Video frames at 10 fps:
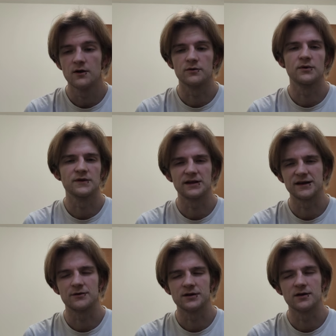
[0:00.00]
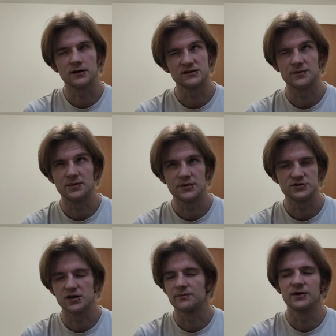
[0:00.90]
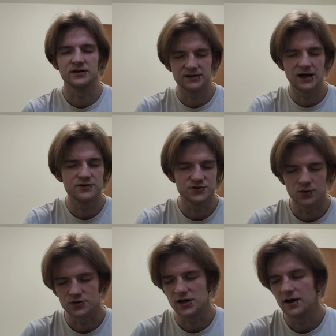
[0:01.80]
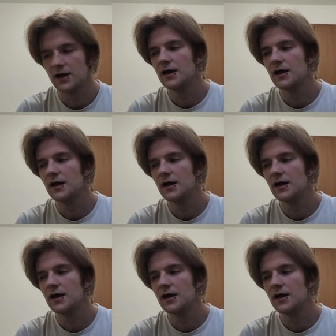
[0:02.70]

Or, well, not down here because I'm in Michigan, but down in Georgia.